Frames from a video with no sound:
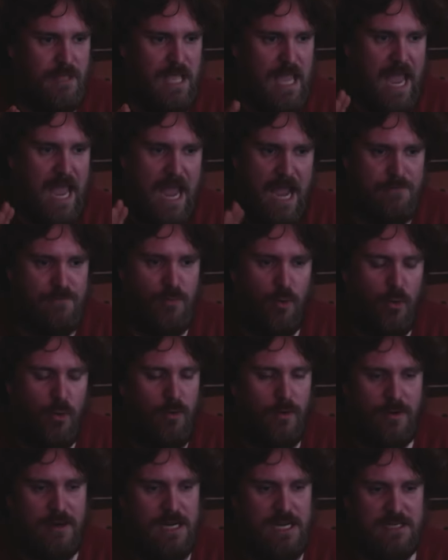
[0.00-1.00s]
add
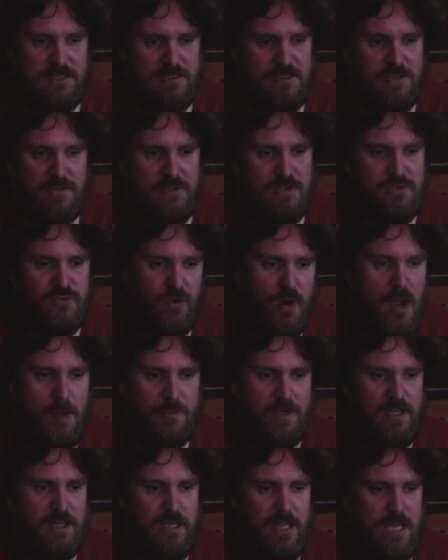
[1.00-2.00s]
more into the
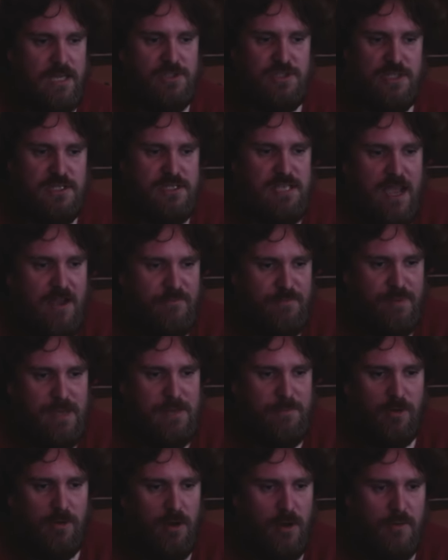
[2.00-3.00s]
drama and just have
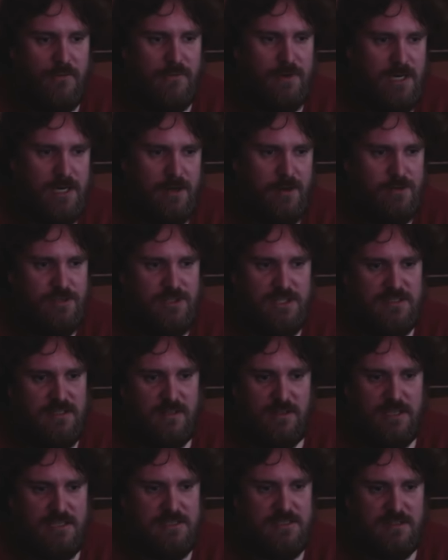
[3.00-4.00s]
people over here just to
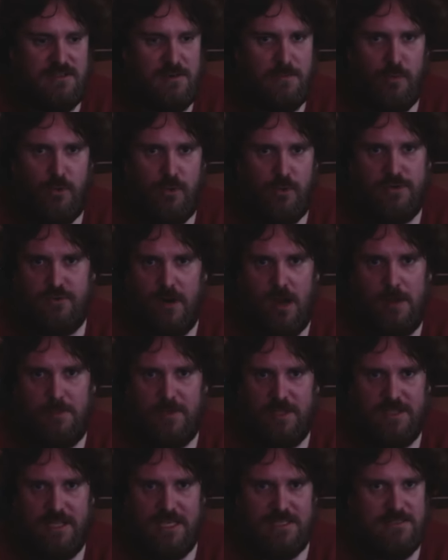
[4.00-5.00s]
listen to more
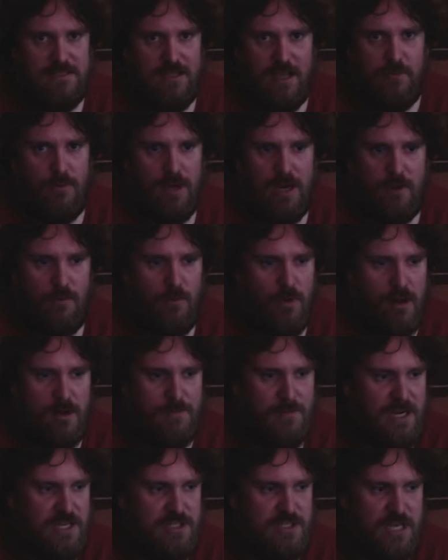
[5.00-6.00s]
drama. That's not what I want
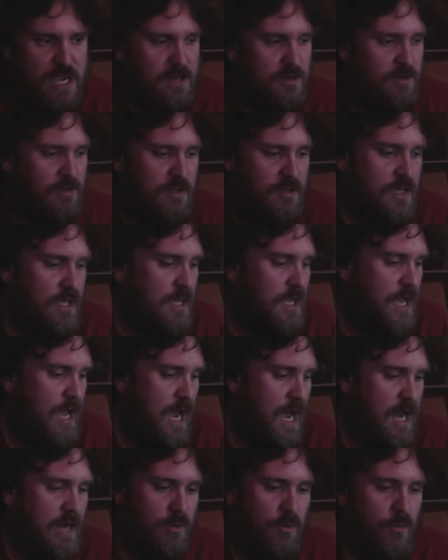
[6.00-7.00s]
on my channel.
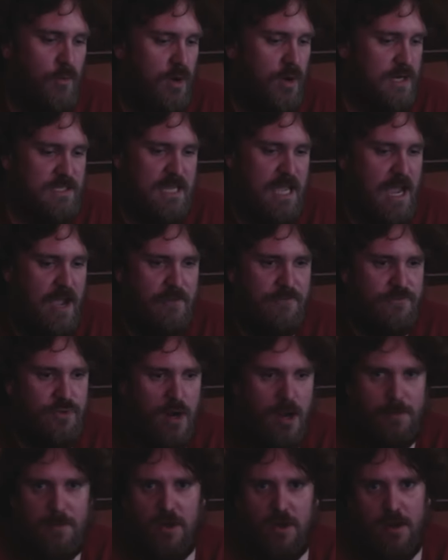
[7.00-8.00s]
I don't want to have
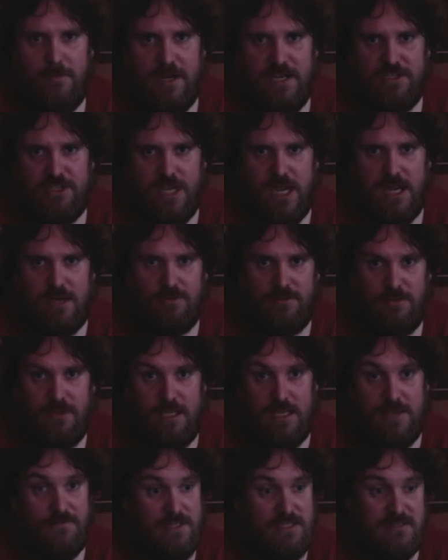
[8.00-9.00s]
drama on my channel.
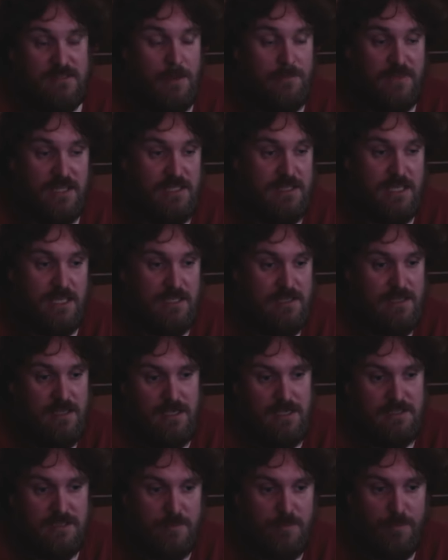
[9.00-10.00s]
If it's something that
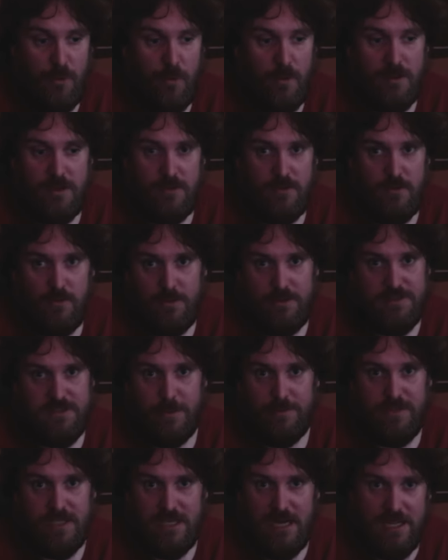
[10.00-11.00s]
is important or
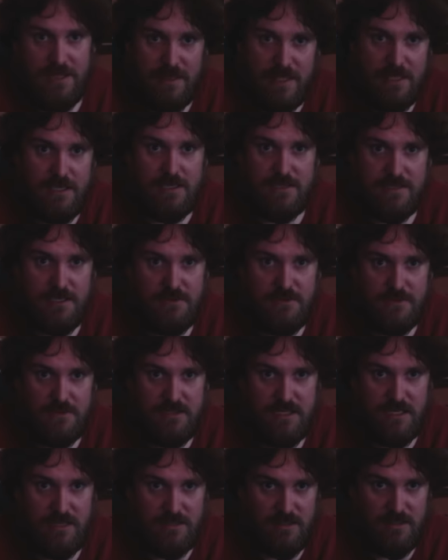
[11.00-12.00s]
something I think is
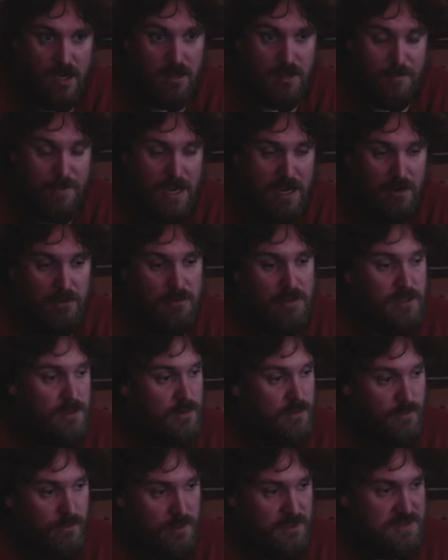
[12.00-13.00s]
interesting to talk about,
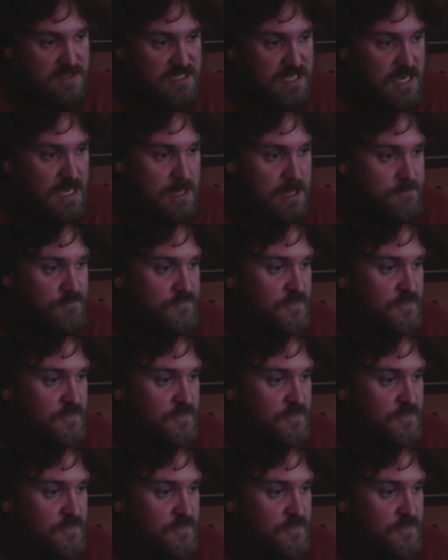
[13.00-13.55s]
we'll see.